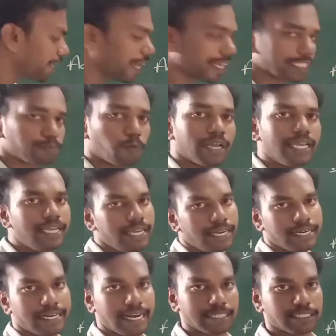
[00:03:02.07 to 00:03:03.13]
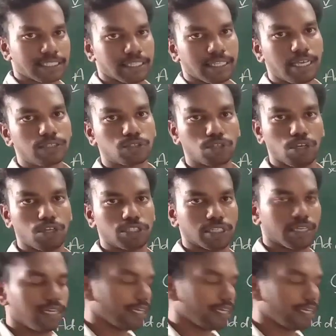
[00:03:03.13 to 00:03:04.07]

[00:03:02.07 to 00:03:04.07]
corresponding tests in the solution.